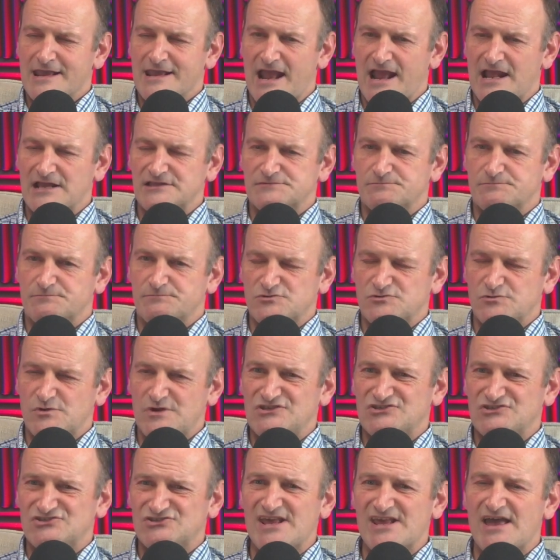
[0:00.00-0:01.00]
gets
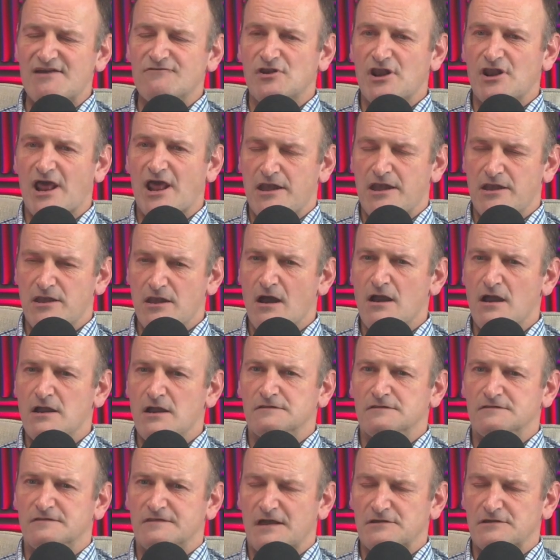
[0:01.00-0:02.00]
between $7,000 and
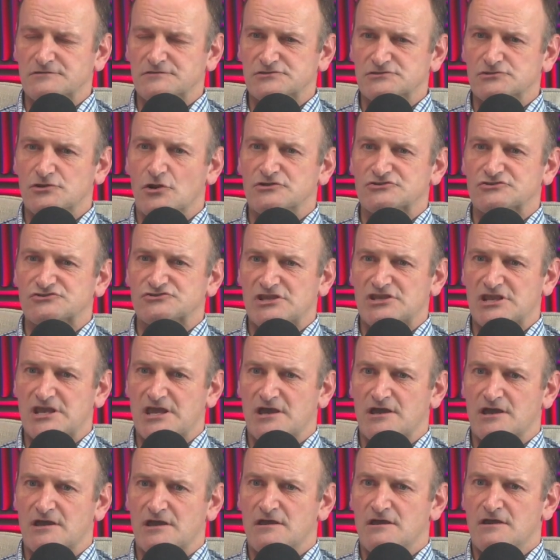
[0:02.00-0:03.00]
$9,000 a
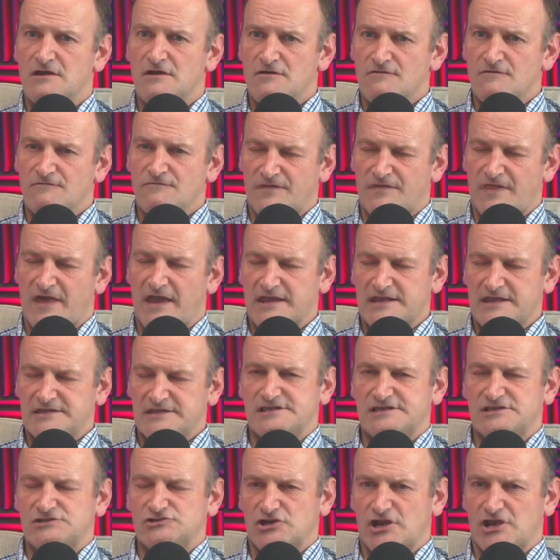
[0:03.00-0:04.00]
year for their
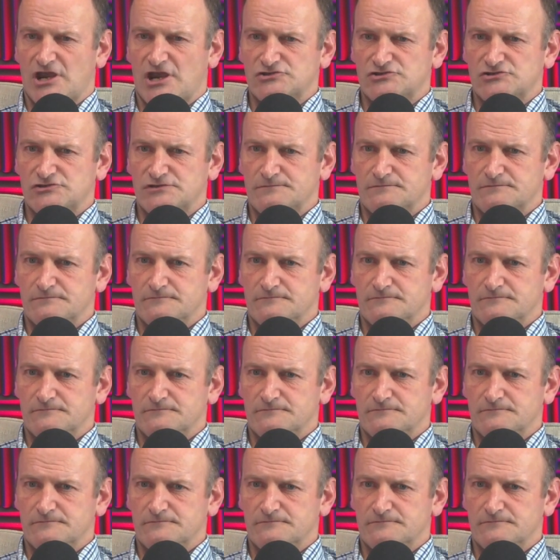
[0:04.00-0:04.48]
kids' education.